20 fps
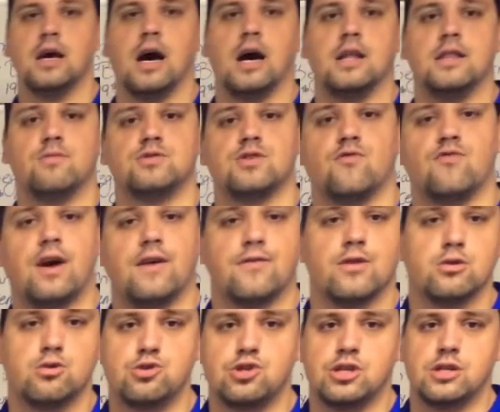there was a
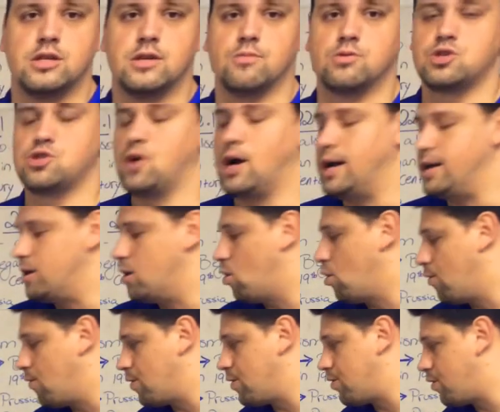revolution that was trying to
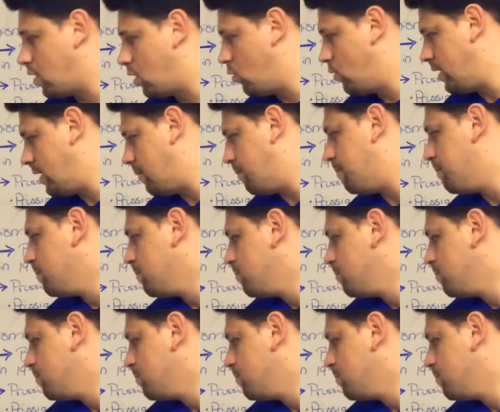overthrow him.